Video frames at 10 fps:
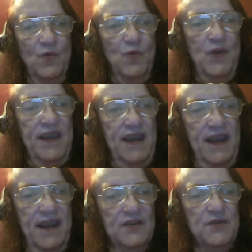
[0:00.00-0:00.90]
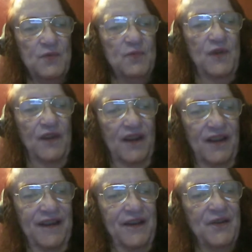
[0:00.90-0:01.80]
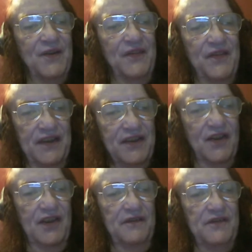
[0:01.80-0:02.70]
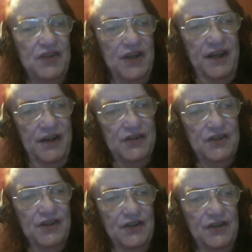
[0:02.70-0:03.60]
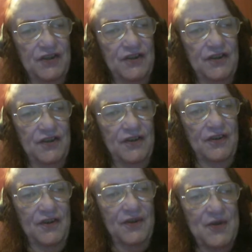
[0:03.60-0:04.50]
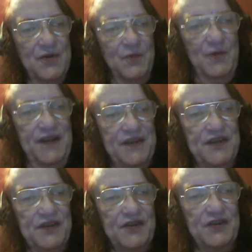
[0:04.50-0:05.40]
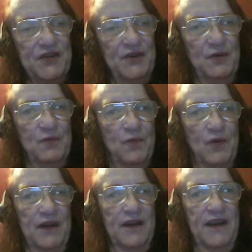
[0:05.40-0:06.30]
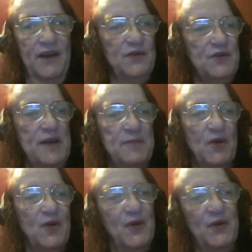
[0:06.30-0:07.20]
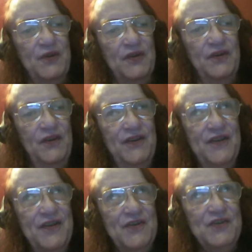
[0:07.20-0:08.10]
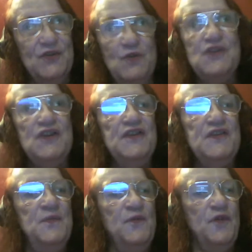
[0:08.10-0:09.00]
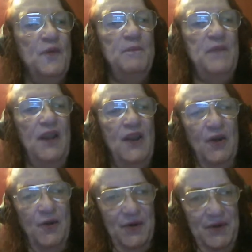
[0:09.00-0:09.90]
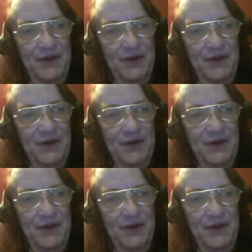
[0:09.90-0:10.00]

We can't rely on that kind of change. We need to institute what Hal Draper called socialism from below.